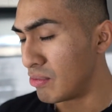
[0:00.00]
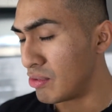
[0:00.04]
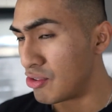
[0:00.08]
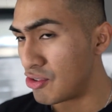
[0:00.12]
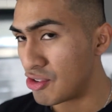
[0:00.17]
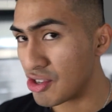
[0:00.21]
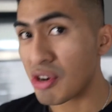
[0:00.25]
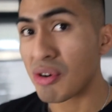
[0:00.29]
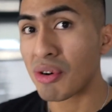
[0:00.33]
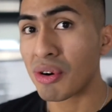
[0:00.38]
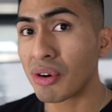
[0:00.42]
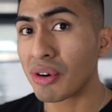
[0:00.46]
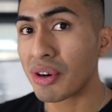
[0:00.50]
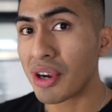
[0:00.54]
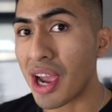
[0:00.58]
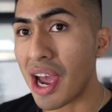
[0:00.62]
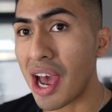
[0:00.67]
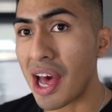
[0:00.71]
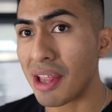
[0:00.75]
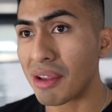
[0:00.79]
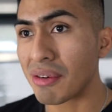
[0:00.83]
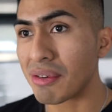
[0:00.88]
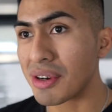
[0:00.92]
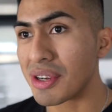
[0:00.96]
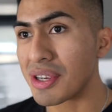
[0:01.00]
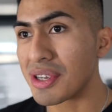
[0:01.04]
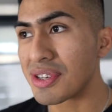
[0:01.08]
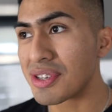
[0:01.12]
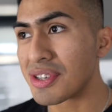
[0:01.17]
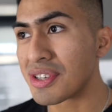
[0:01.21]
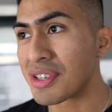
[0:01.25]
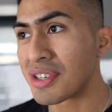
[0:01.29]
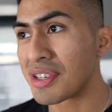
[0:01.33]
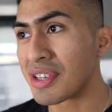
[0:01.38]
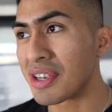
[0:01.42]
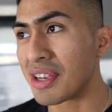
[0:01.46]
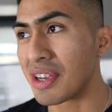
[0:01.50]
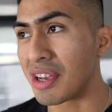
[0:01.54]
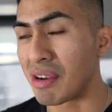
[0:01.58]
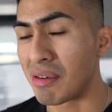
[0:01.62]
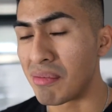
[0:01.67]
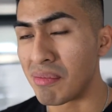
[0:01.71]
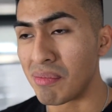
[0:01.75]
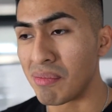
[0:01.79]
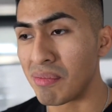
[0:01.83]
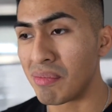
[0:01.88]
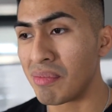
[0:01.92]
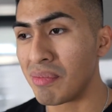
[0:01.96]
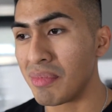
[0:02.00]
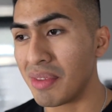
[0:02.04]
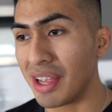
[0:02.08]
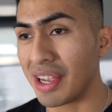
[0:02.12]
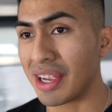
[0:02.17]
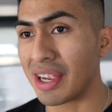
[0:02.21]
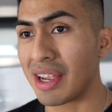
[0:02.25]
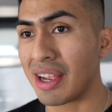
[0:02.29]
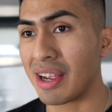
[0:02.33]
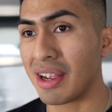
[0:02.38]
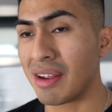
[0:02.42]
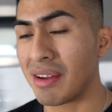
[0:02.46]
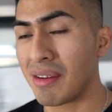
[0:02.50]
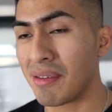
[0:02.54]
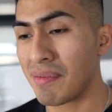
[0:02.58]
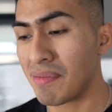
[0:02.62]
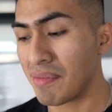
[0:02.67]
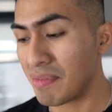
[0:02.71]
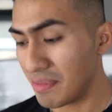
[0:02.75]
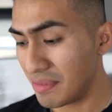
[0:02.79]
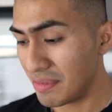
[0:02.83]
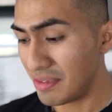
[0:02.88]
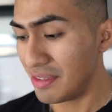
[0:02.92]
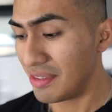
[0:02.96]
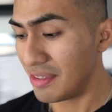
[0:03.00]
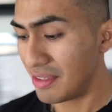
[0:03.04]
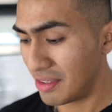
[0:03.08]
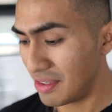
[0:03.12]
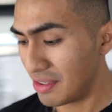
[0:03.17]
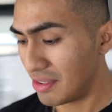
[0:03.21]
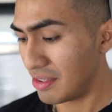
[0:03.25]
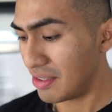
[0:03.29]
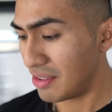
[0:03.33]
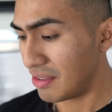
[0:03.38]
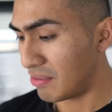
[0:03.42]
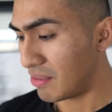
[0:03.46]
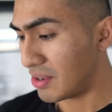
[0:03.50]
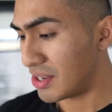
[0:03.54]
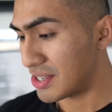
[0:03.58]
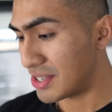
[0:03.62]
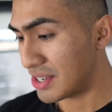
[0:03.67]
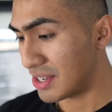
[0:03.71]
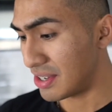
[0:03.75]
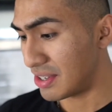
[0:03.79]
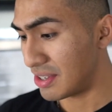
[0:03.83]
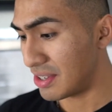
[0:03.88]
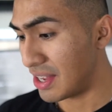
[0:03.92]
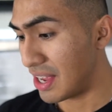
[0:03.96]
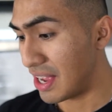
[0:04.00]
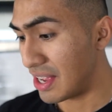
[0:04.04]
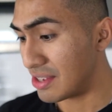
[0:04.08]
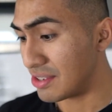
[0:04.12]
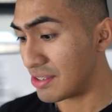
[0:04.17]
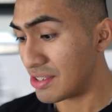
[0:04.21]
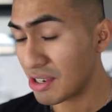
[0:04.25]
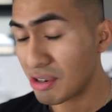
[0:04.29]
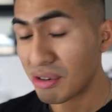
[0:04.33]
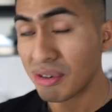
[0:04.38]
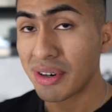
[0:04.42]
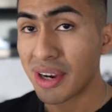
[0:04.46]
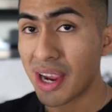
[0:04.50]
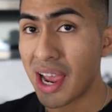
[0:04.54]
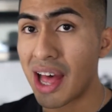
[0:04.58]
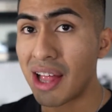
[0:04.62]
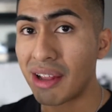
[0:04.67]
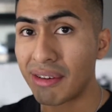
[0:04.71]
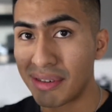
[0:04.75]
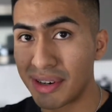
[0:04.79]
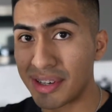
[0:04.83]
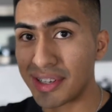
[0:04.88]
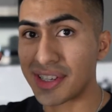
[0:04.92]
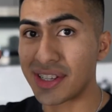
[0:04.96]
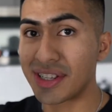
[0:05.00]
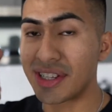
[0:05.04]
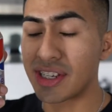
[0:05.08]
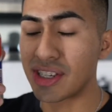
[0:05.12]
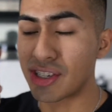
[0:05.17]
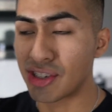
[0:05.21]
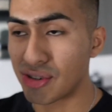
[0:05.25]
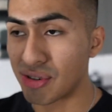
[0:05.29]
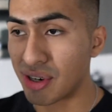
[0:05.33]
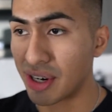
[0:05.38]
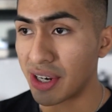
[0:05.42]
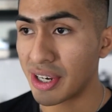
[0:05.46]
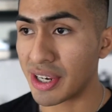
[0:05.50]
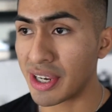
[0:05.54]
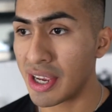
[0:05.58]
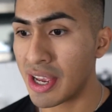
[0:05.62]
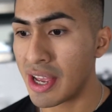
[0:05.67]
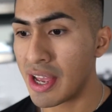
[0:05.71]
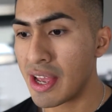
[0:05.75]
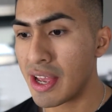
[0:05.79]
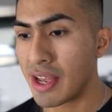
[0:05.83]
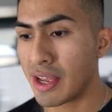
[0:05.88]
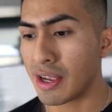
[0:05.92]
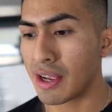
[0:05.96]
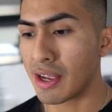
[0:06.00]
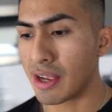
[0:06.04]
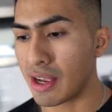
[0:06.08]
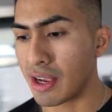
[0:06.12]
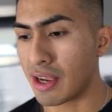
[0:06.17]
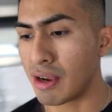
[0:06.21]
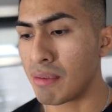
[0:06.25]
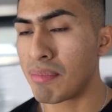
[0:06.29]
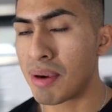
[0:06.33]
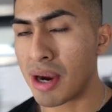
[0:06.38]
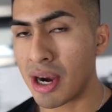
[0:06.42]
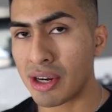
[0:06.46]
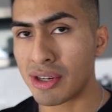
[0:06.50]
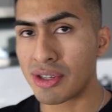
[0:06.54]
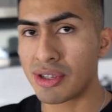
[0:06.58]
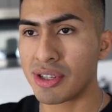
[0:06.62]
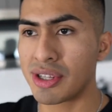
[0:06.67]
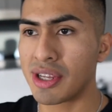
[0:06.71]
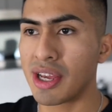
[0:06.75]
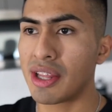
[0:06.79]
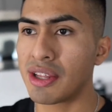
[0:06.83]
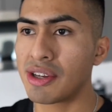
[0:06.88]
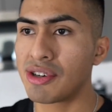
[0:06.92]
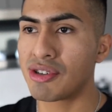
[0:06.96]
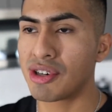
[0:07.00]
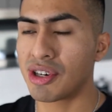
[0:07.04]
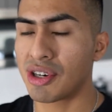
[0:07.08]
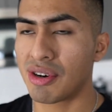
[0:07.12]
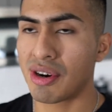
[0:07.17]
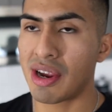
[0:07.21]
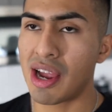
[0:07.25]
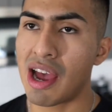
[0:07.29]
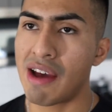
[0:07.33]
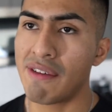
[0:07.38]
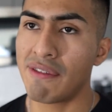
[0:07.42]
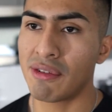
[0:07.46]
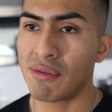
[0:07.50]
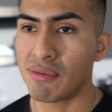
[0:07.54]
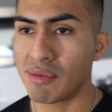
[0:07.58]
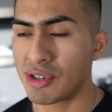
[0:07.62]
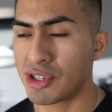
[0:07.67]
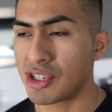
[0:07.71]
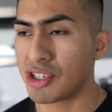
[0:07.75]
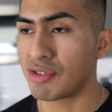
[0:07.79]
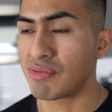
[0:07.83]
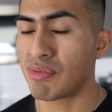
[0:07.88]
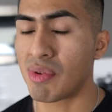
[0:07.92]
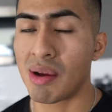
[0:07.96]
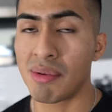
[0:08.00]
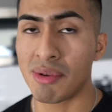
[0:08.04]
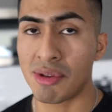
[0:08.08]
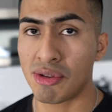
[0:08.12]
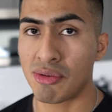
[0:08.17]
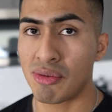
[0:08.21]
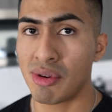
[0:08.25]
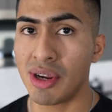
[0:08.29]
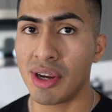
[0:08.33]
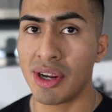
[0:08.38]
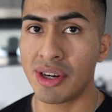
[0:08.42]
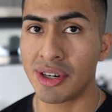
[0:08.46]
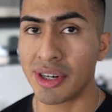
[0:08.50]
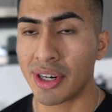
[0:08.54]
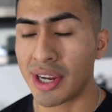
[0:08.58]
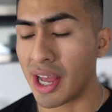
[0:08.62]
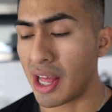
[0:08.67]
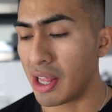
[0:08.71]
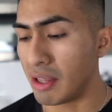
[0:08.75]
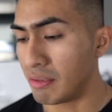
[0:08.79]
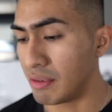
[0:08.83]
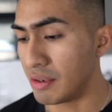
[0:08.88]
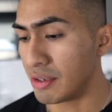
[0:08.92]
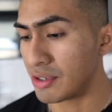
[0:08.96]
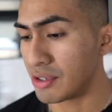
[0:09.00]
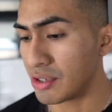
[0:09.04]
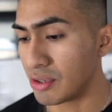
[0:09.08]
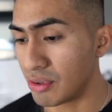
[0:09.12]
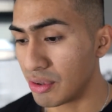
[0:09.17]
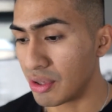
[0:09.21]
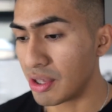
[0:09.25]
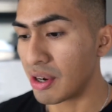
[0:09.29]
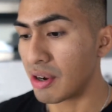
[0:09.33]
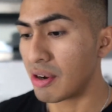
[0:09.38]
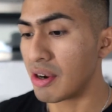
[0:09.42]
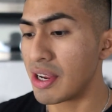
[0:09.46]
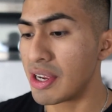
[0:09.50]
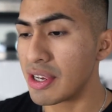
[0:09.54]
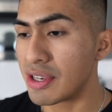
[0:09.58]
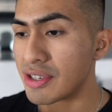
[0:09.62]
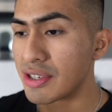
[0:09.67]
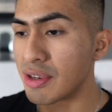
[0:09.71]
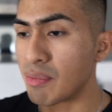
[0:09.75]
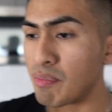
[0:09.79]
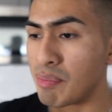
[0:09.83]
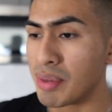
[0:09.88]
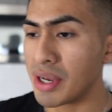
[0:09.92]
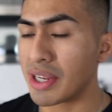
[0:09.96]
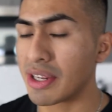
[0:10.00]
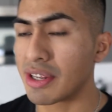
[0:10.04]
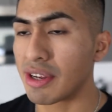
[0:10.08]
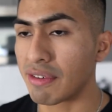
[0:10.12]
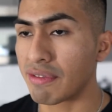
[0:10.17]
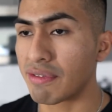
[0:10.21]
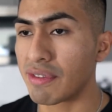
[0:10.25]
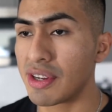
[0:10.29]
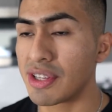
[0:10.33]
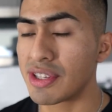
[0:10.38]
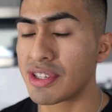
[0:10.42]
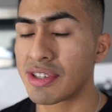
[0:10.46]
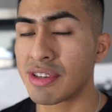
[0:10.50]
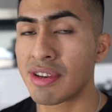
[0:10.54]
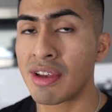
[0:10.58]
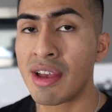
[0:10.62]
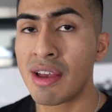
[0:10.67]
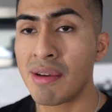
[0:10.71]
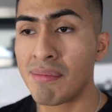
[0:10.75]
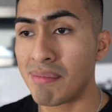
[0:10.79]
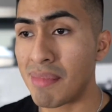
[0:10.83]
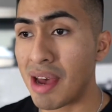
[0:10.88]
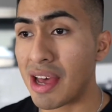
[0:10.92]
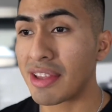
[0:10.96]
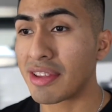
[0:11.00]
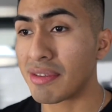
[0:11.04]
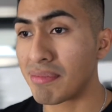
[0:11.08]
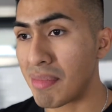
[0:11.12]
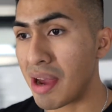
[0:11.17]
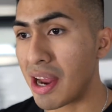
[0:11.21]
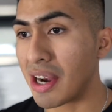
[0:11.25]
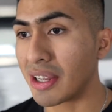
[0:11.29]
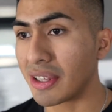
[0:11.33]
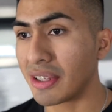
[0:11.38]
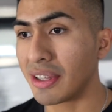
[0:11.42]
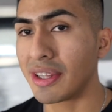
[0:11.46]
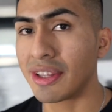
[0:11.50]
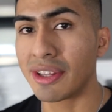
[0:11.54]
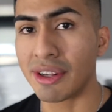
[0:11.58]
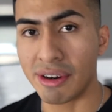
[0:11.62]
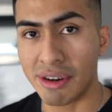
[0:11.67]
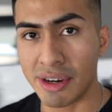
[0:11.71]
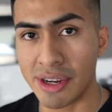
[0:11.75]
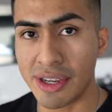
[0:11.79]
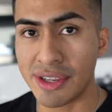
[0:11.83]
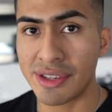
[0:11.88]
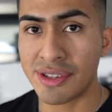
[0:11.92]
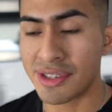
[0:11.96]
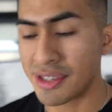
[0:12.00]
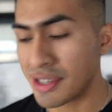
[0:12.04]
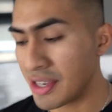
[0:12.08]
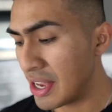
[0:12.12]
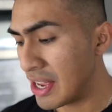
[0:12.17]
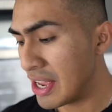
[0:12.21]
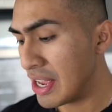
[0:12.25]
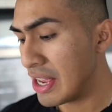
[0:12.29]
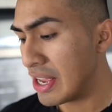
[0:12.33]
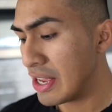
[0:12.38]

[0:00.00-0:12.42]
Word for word: 0 calories and like, what is it? Yeah, 0 calories in this drink compared to the other drink you're having, which is probably 300 calories. So there is a big difference. Mathematically, there is.